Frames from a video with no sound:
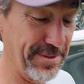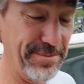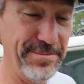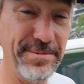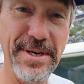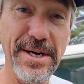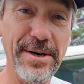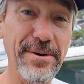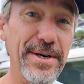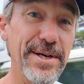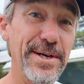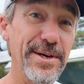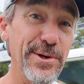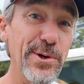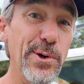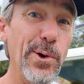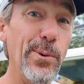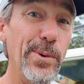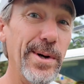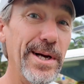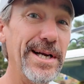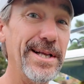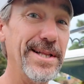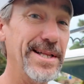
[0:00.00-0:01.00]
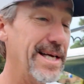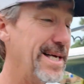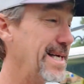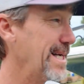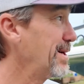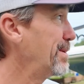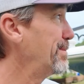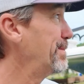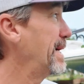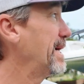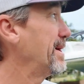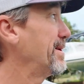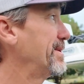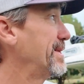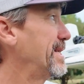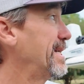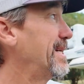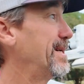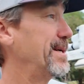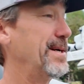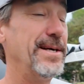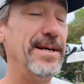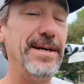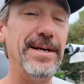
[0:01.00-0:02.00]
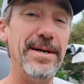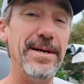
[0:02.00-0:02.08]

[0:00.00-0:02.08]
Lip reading: a very annoying thing about that